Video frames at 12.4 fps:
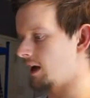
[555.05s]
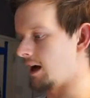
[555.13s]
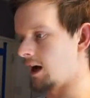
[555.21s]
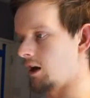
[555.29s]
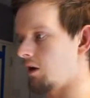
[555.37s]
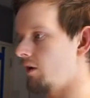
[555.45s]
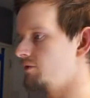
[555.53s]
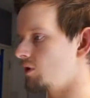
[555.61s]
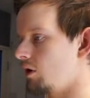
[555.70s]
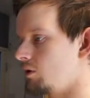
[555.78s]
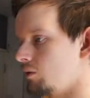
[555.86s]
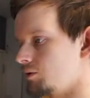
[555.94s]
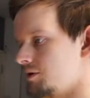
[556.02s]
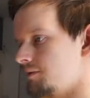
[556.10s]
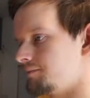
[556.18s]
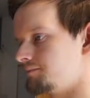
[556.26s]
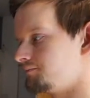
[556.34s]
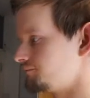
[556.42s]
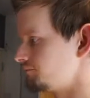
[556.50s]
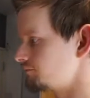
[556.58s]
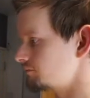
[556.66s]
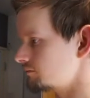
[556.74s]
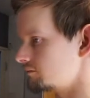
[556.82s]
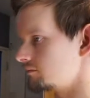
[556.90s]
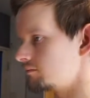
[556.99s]
Life cycles
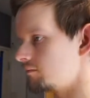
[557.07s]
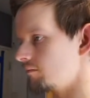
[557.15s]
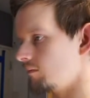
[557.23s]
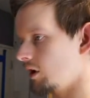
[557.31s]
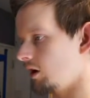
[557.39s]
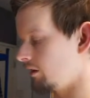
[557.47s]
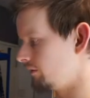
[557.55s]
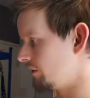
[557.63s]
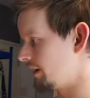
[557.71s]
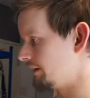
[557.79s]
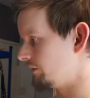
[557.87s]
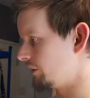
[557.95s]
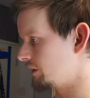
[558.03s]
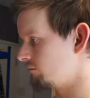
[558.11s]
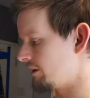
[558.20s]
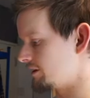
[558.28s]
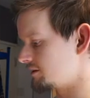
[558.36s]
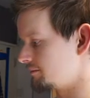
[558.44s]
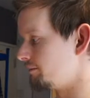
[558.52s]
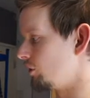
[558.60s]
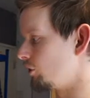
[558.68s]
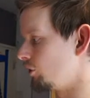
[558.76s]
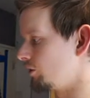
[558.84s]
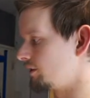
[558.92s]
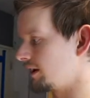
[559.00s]
of invertebrates, bug
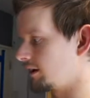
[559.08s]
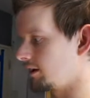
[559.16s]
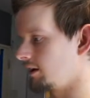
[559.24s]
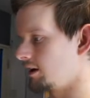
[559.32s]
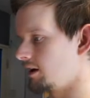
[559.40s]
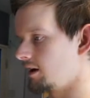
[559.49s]
hunting.